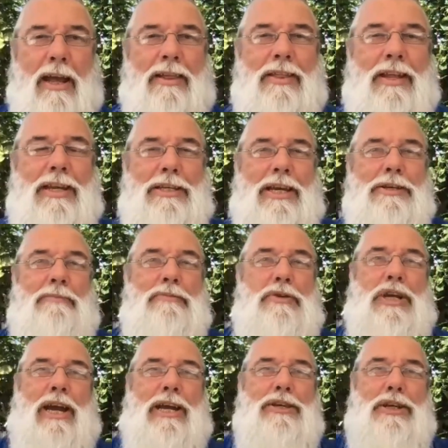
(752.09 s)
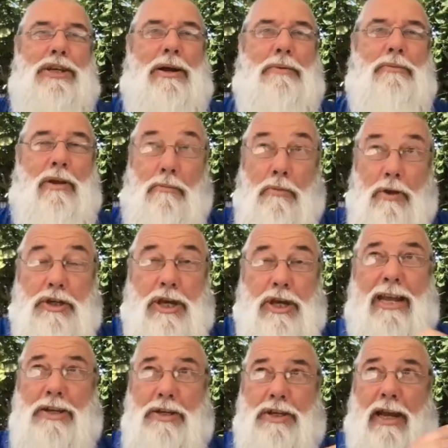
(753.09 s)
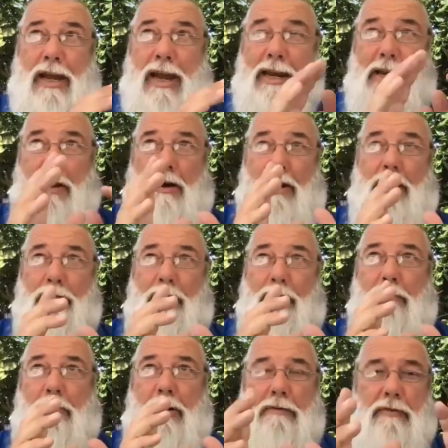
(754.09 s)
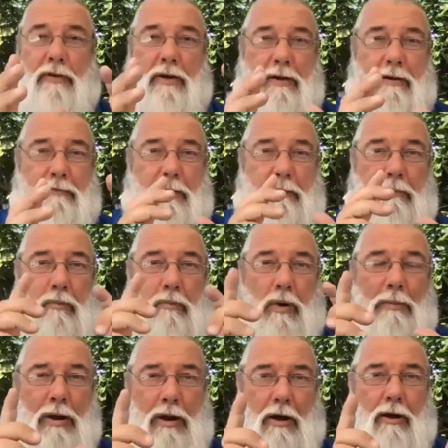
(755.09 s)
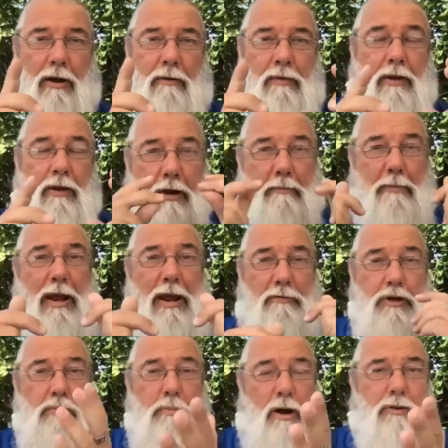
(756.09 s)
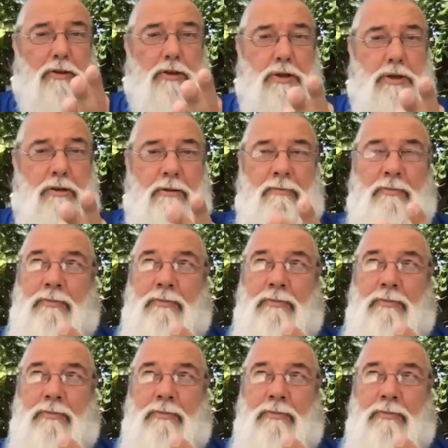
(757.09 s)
And then he says, I'm changing that. We changed the headline of the webinar, got a better response.